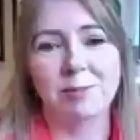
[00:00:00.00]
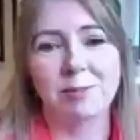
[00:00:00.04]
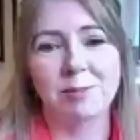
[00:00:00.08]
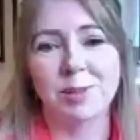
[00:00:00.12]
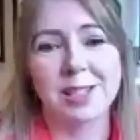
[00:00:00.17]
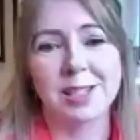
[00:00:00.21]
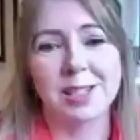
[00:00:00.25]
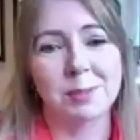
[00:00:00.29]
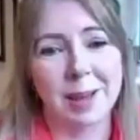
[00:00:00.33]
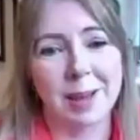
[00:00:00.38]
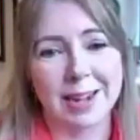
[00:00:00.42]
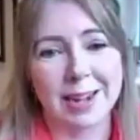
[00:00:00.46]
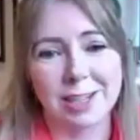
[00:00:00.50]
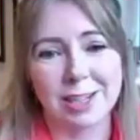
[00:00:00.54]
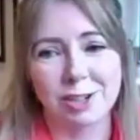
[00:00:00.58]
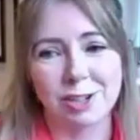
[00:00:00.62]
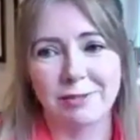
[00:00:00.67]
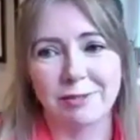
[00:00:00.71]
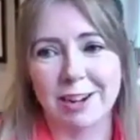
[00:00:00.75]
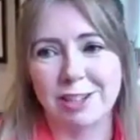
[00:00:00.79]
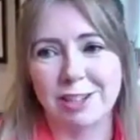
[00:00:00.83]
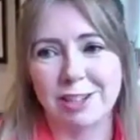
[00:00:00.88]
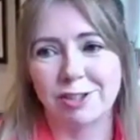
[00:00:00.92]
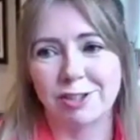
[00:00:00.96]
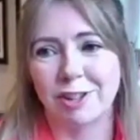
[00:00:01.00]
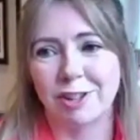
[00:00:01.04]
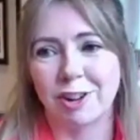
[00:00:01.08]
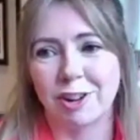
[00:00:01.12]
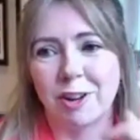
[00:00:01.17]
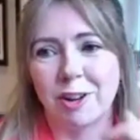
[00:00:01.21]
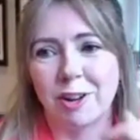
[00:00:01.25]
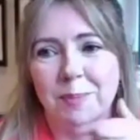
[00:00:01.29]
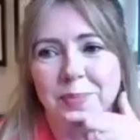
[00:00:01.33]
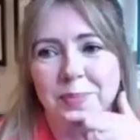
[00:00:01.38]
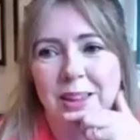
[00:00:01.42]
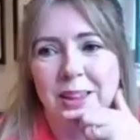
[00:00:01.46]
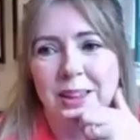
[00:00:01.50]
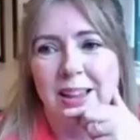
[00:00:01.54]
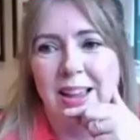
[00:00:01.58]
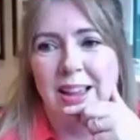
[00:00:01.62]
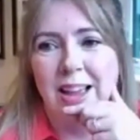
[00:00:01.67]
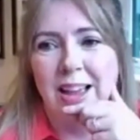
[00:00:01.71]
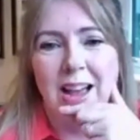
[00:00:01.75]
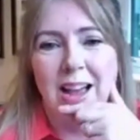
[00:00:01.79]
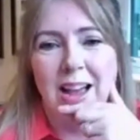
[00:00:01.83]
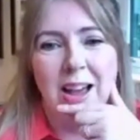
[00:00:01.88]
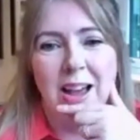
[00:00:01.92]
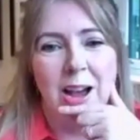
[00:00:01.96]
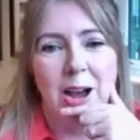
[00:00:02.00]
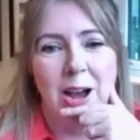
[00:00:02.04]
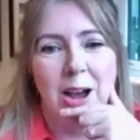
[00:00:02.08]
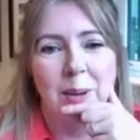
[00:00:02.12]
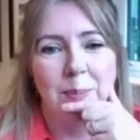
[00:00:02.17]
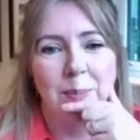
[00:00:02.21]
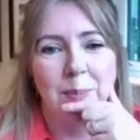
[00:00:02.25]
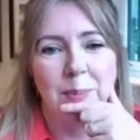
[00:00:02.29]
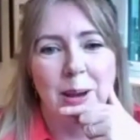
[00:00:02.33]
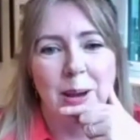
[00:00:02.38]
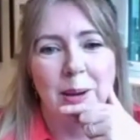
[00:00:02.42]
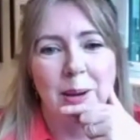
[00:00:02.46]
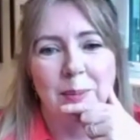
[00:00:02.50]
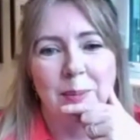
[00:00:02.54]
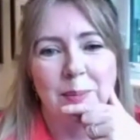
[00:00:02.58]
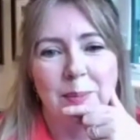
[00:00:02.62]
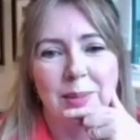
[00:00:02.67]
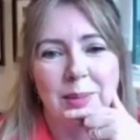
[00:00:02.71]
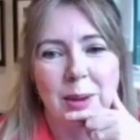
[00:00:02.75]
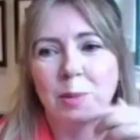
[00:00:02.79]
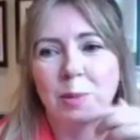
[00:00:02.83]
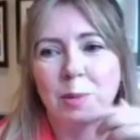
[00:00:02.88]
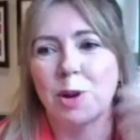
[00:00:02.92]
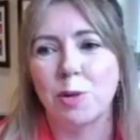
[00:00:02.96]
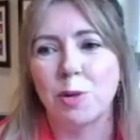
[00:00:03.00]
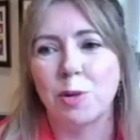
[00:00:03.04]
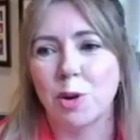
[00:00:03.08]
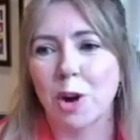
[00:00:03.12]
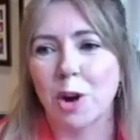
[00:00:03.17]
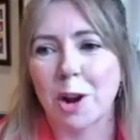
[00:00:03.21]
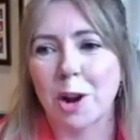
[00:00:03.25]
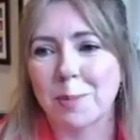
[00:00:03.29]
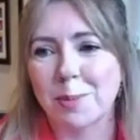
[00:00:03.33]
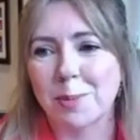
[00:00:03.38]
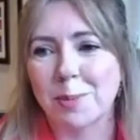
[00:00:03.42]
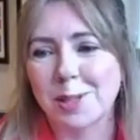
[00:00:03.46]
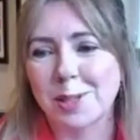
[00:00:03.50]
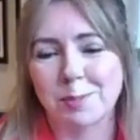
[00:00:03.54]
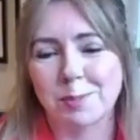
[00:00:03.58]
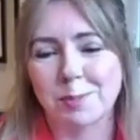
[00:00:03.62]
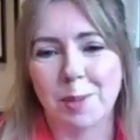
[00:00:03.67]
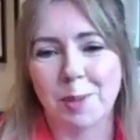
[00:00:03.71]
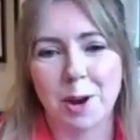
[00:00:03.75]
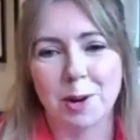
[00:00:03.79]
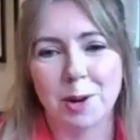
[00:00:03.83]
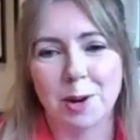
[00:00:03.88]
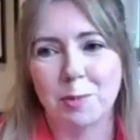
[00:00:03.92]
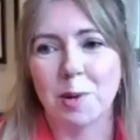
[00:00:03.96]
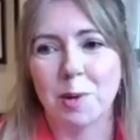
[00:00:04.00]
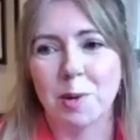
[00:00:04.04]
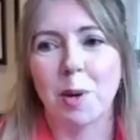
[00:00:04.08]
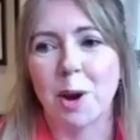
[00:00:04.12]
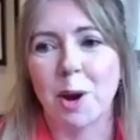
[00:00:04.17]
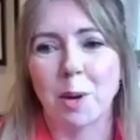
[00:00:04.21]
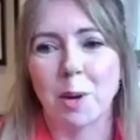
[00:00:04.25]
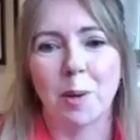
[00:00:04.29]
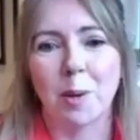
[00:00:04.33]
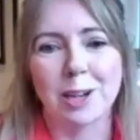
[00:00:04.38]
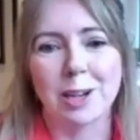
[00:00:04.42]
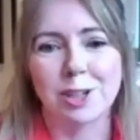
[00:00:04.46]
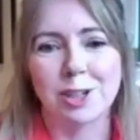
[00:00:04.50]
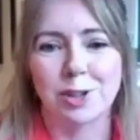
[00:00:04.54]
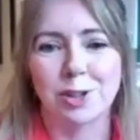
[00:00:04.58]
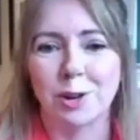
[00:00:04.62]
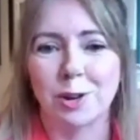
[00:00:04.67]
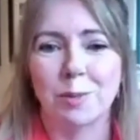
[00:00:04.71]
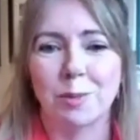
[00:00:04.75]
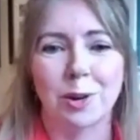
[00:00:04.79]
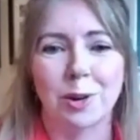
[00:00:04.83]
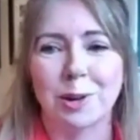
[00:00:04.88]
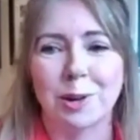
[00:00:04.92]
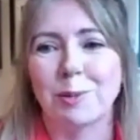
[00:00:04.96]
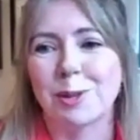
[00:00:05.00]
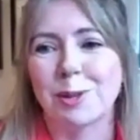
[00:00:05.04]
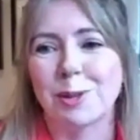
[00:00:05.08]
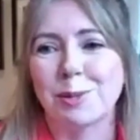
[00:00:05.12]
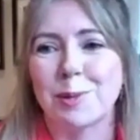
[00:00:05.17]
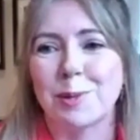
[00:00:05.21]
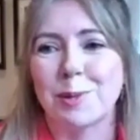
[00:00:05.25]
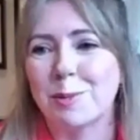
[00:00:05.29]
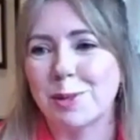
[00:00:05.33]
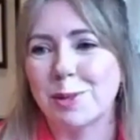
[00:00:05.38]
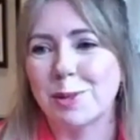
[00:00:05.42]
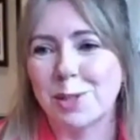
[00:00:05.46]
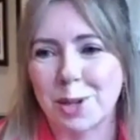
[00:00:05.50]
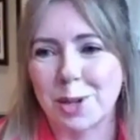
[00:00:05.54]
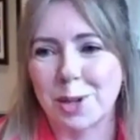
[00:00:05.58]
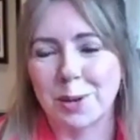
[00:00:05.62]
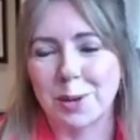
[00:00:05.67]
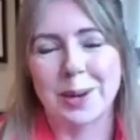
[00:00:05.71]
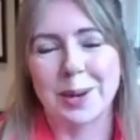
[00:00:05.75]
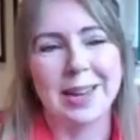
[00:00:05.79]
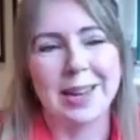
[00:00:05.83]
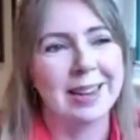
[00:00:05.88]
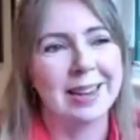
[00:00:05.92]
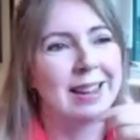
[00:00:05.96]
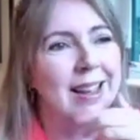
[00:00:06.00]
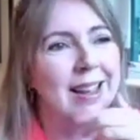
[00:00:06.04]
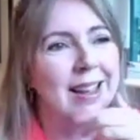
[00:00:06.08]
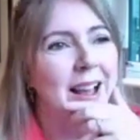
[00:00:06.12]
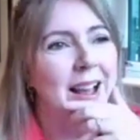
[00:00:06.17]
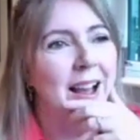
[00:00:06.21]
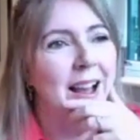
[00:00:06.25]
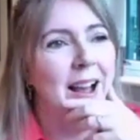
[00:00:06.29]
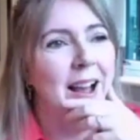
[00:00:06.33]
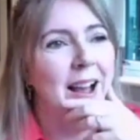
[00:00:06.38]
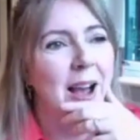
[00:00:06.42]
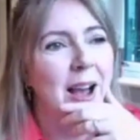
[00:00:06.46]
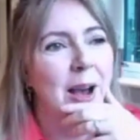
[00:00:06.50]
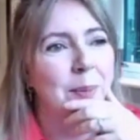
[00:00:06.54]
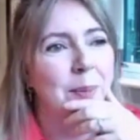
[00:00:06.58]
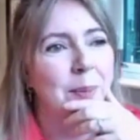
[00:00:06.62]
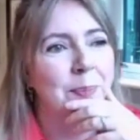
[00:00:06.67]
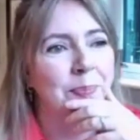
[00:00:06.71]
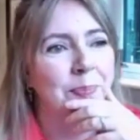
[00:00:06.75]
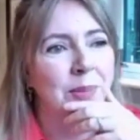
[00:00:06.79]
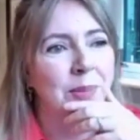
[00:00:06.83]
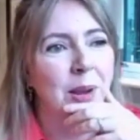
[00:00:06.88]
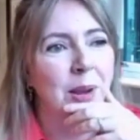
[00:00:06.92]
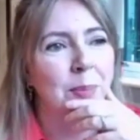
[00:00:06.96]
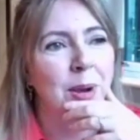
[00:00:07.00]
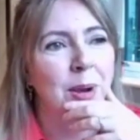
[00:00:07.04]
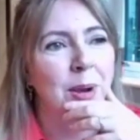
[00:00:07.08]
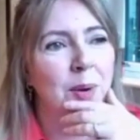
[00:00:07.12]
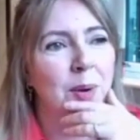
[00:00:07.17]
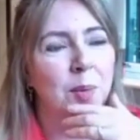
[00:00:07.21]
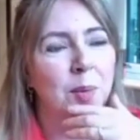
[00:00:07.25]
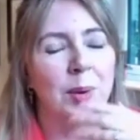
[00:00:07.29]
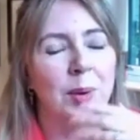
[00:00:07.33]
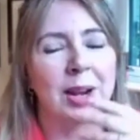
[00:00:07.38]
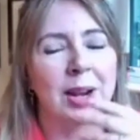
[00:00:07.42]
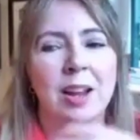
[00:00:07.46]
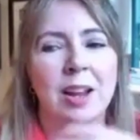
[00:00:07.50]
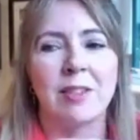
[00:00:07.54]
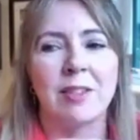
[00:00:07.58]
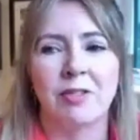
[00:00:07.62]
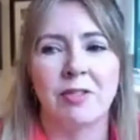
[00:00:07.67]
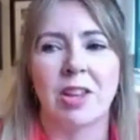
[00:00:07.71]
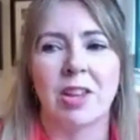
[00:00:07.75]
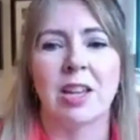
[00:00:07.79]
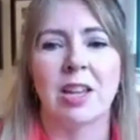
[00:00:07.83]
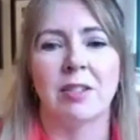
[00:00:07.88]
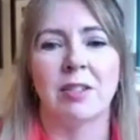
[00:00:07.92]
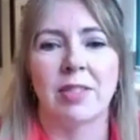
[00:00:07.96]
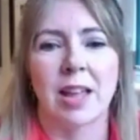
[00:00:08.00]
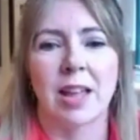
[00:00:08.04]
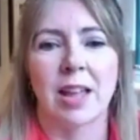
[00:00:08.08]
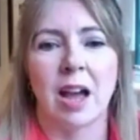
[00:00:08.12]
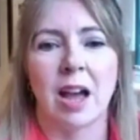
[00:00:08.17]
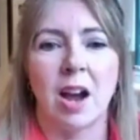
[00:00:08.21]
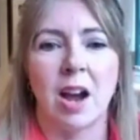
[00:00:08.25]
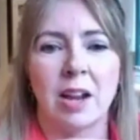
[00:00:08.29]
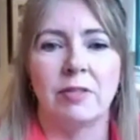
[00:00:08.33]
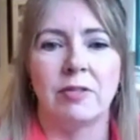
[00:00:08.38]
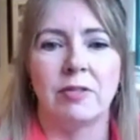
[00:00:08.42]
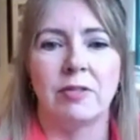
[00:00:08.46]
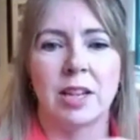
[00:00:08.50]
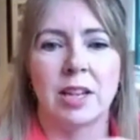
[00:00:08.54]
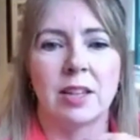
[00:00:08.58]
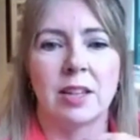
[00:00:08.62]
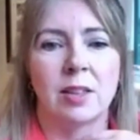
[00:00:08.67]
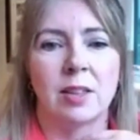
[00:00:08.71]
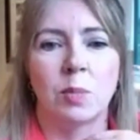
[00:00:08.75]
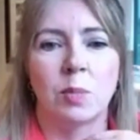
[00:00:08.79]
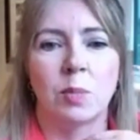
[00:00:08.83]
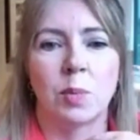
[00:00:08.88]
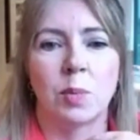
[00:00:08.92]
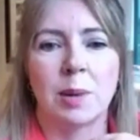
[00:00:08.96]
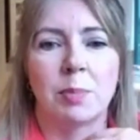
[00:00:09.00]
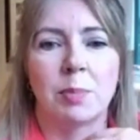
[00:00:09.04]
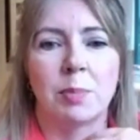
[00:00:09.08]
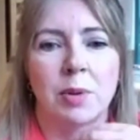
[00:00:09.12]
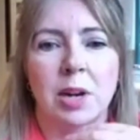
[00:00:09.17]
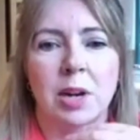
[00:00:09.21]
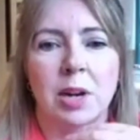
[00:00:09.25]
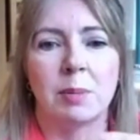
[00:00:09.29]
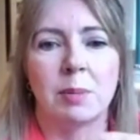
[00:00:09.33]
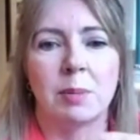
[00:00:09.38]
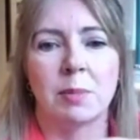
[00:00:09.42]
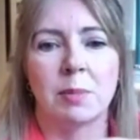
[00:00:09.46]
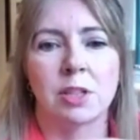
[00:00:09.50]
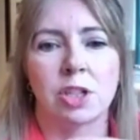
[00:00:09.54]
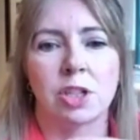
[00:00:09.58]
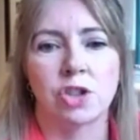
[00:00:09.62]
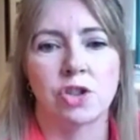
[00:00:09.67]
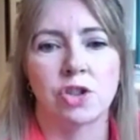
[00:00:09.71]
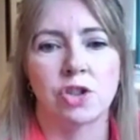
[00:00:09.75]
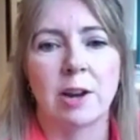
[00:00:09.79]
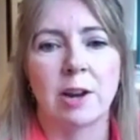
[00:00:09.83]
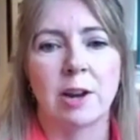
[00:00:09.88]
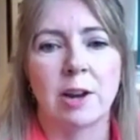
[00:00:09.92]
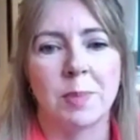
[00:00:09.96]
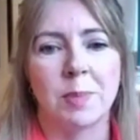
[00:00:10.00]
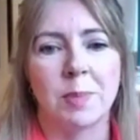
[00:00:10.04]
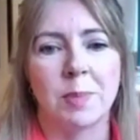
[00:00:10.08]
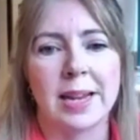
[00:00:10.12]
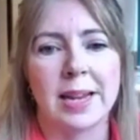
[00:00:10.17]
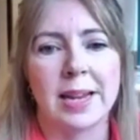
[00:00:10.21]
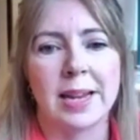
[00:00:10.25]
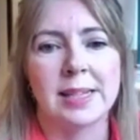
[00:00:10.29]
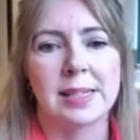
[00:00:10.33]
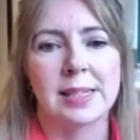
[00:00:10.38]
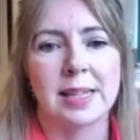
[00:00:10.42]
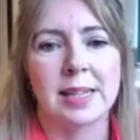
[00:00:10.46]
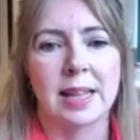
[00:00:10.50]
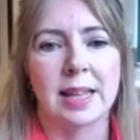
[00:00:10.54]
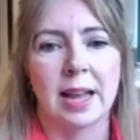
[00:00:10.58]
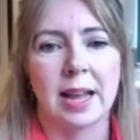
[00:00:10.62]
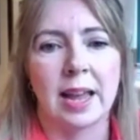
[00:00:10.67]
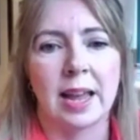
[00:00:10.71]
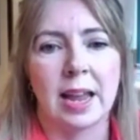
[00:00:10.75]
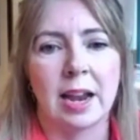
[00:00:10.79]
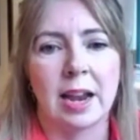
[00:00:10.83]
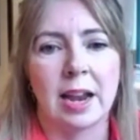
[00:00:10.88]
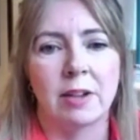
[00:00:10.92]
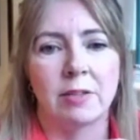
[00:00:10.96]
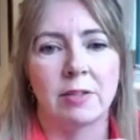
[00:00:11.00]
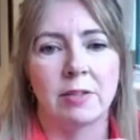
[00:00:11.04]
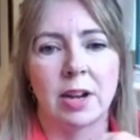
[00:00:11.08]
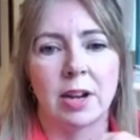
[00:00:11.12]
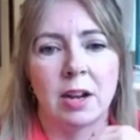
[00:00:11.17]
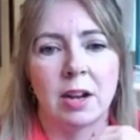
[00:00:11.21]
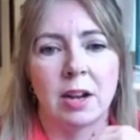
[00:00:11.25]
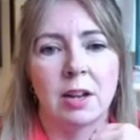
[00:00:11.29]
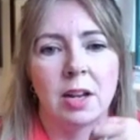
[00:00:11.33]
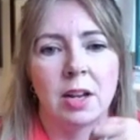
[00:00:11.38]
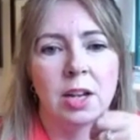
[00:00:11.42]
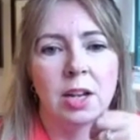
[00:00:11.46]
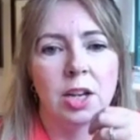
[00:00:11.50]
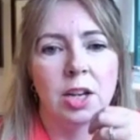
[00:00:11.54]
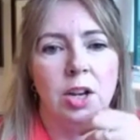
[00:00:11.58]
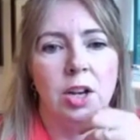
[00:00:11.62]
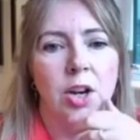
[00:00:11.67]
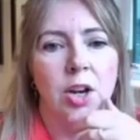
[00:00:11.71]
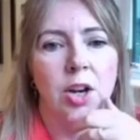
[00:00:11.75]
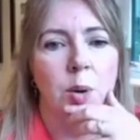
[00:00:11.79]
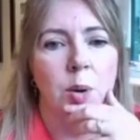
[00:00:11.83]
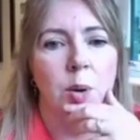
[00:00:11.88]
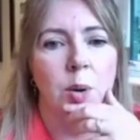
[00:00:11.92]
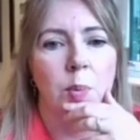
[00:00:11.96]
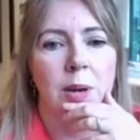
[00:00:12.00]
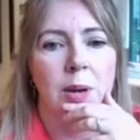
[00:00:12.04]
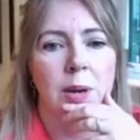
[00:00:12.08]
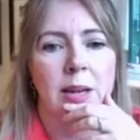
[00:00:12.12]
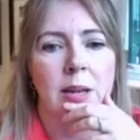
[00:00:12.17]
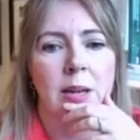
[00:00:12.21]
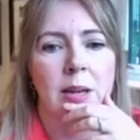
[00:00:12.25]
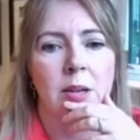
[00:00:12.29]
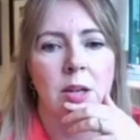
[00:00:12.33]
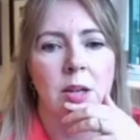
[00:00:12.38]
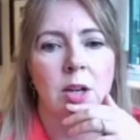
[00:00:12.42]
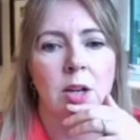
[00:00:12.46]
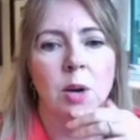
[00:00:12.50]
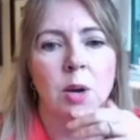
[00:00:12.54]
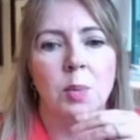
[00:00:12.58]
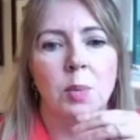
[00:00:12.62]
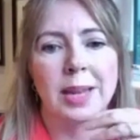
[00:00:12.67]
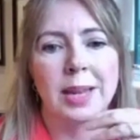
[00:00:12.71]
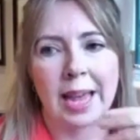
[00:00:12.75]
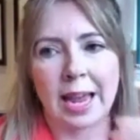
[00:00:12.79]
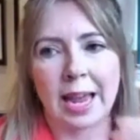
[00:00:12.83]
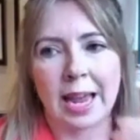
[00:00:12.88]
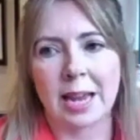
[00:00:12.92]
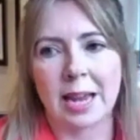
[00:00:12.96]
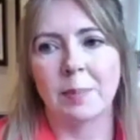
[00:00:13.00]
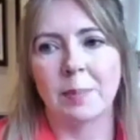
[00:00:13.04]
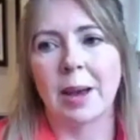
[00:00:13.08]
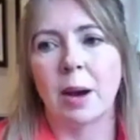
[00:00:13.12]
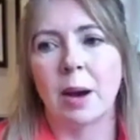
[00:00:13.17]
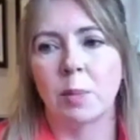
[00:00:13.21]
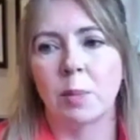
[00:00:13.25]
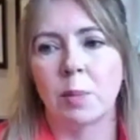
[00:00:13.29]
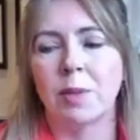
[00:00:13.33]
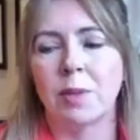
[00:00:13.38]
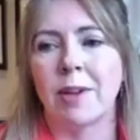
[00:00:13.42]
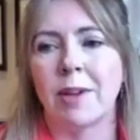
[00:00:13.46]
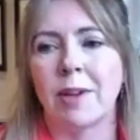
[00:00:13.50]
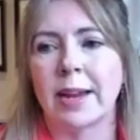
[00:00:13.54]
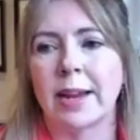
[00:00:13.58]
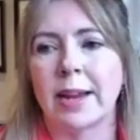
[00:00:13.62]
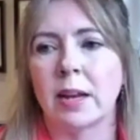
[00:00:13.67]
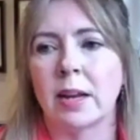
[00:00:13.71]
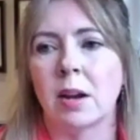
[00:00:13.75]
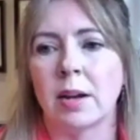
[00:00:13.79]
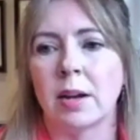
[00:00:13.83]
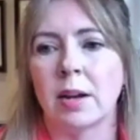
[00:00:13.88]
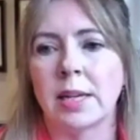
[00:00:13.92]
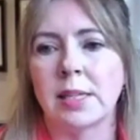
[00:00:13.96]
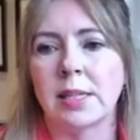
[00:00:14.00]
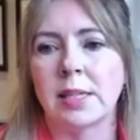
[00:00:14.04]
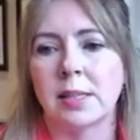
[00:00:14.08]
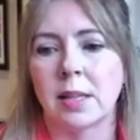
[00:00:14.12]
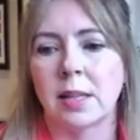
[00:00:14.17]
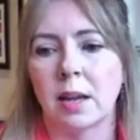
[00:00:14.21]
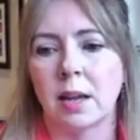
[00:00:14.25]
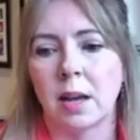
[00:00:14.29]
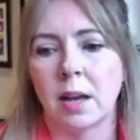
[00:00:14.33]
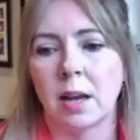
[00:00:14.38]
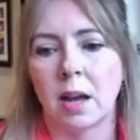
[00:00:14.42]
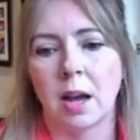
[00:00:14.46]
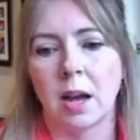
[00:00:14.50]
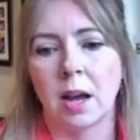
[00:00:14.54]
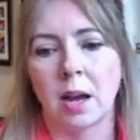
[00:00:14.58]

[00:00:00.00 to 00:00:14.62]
was a Spanish restaurant, and we all got up and spoke. We weren't quite sure what it was we were doing. But when I think of that, I think that we pretty much trailblazed in that area. We came out, we recognised that